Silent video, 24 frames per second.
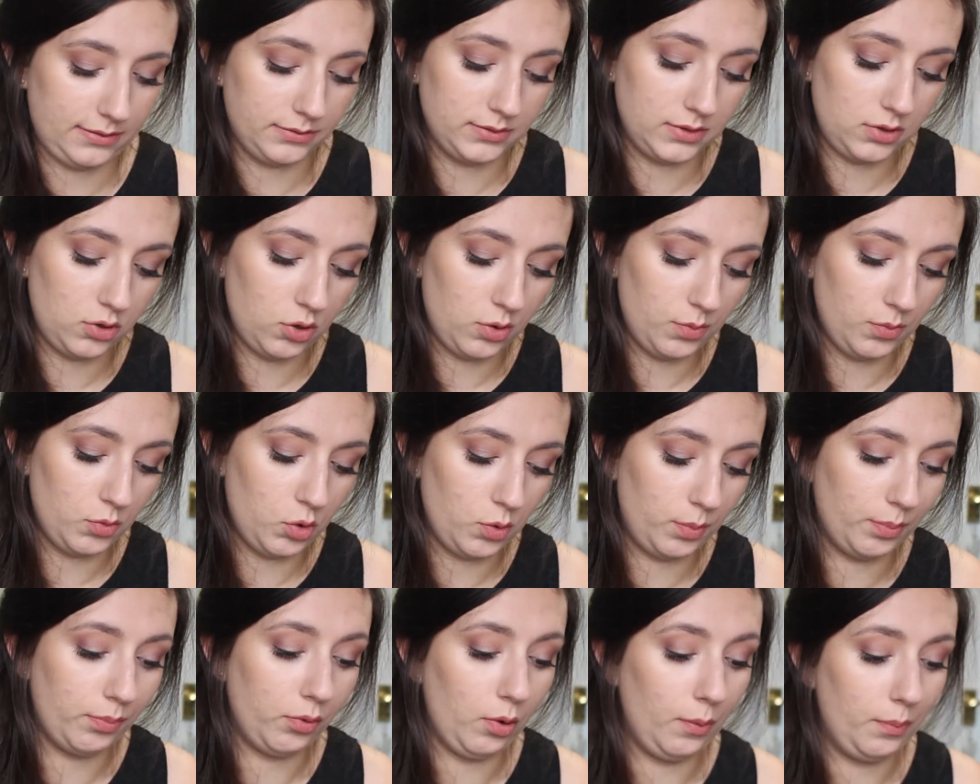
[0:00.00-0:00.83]
and a lot
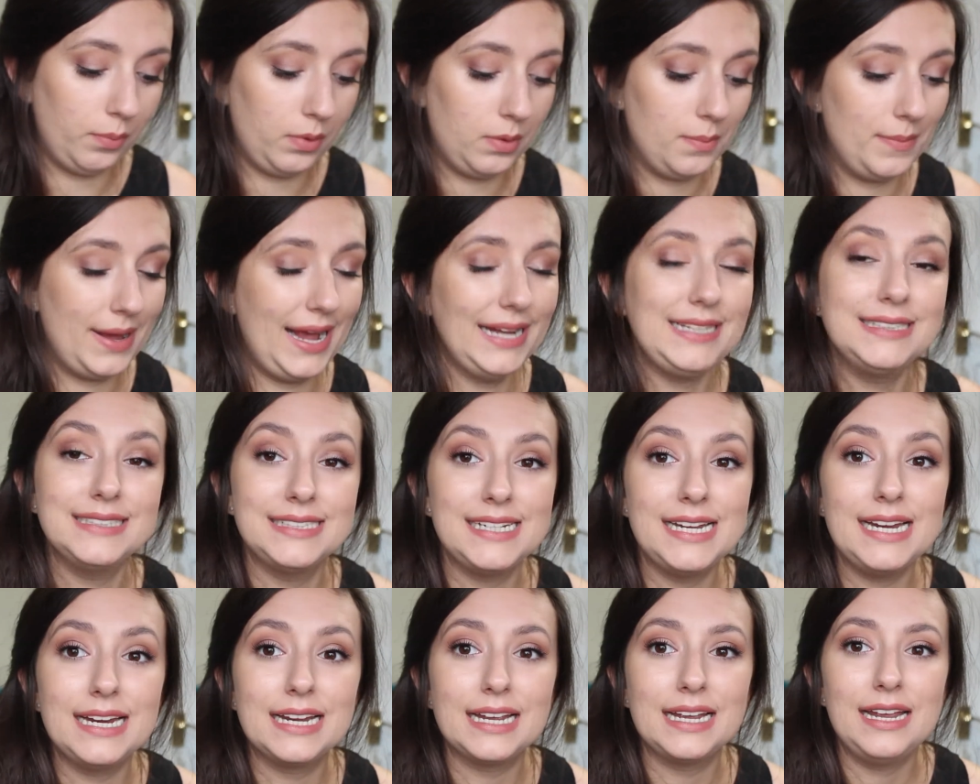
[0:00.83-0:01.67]
more
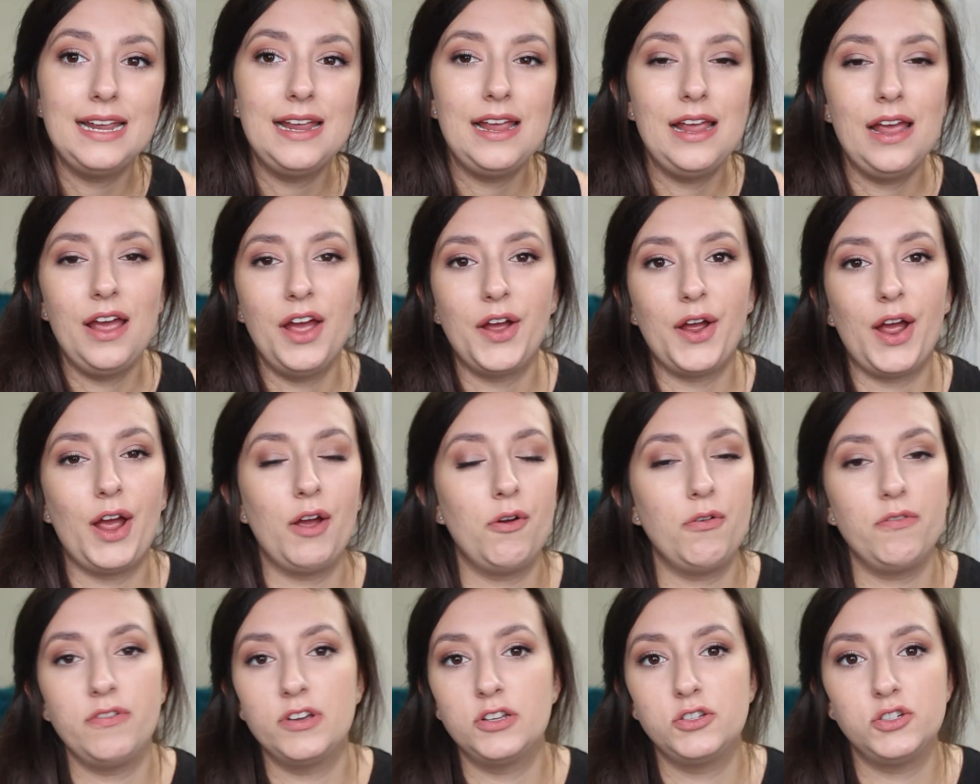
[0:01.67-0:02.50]
problematic.
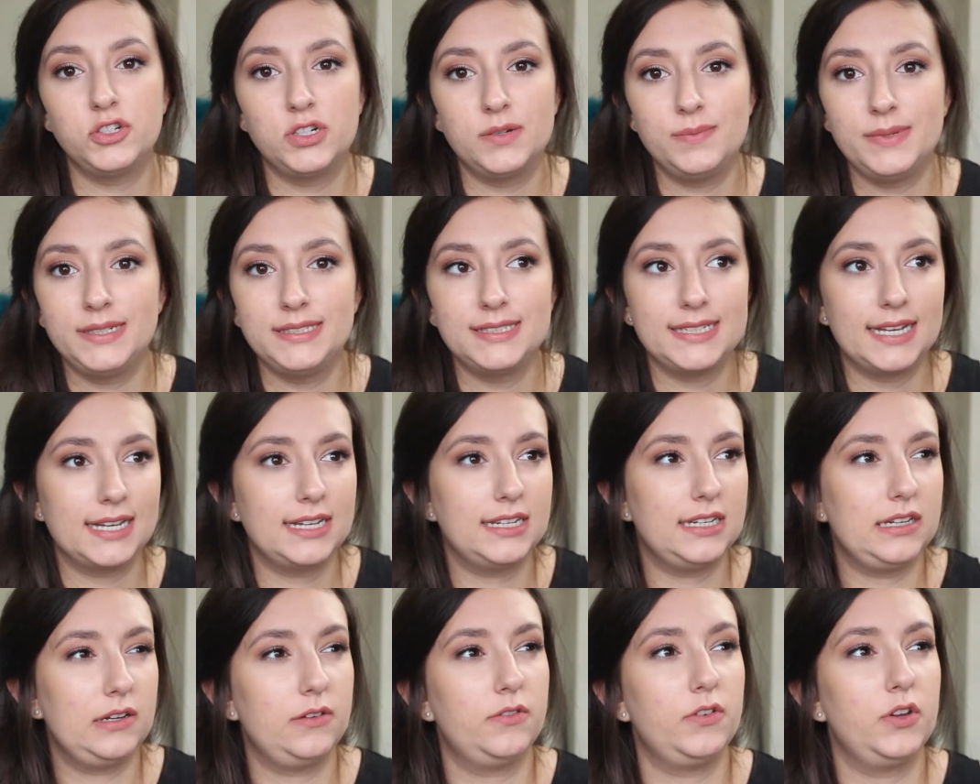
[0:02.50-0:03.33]
However, during my
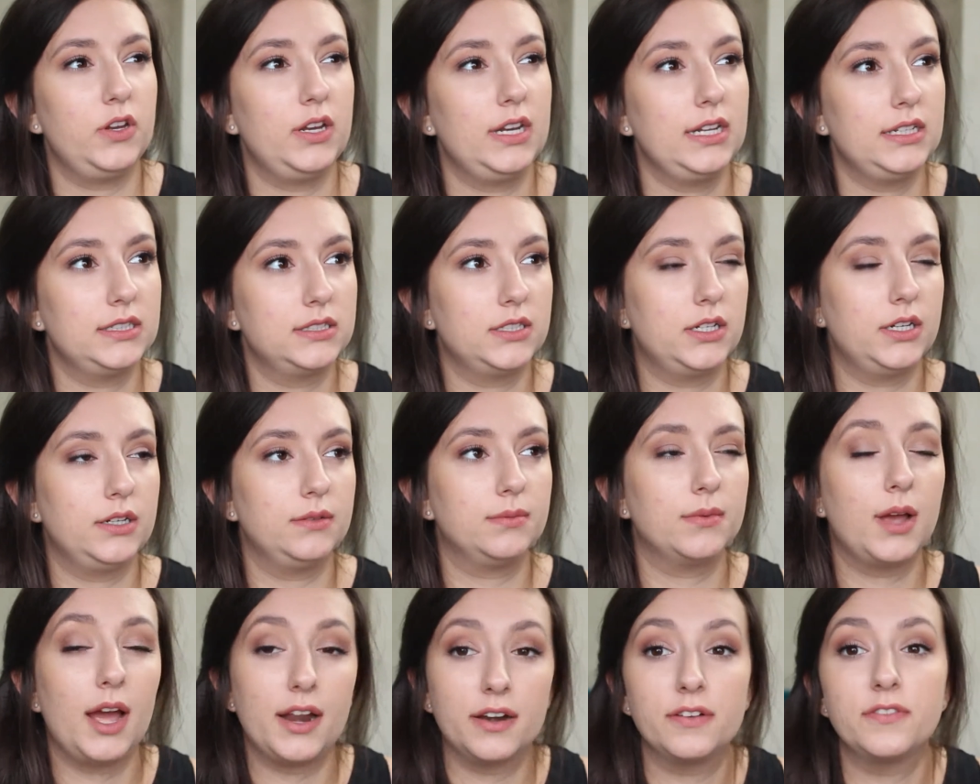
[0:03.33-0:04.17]
second year of uni, so
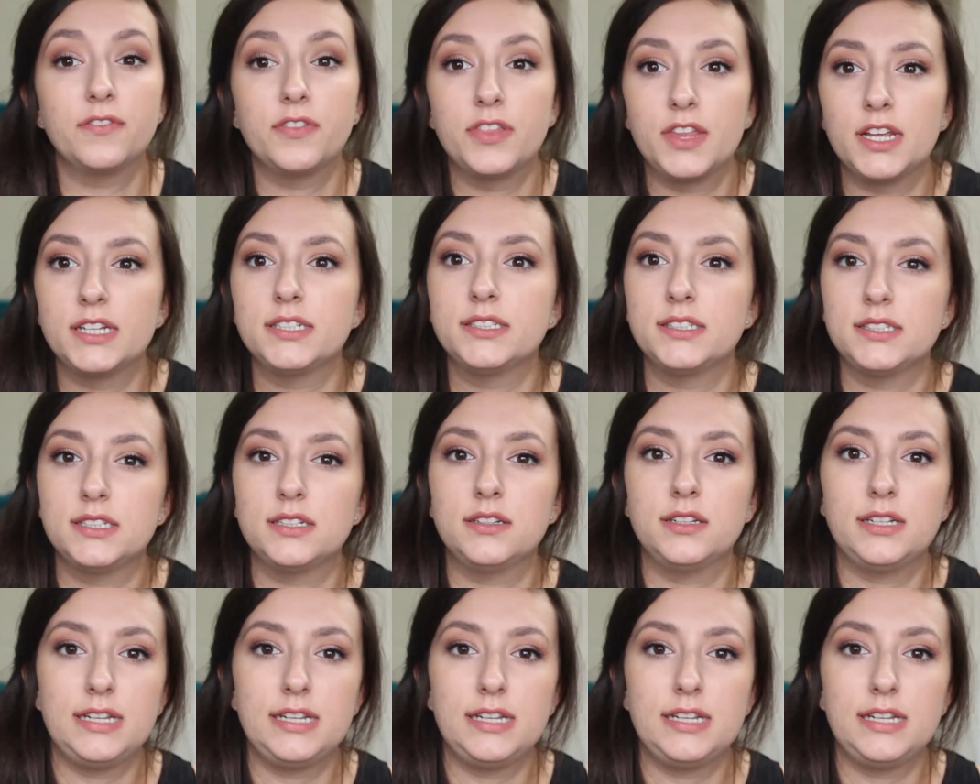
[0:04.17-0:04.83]
kind of this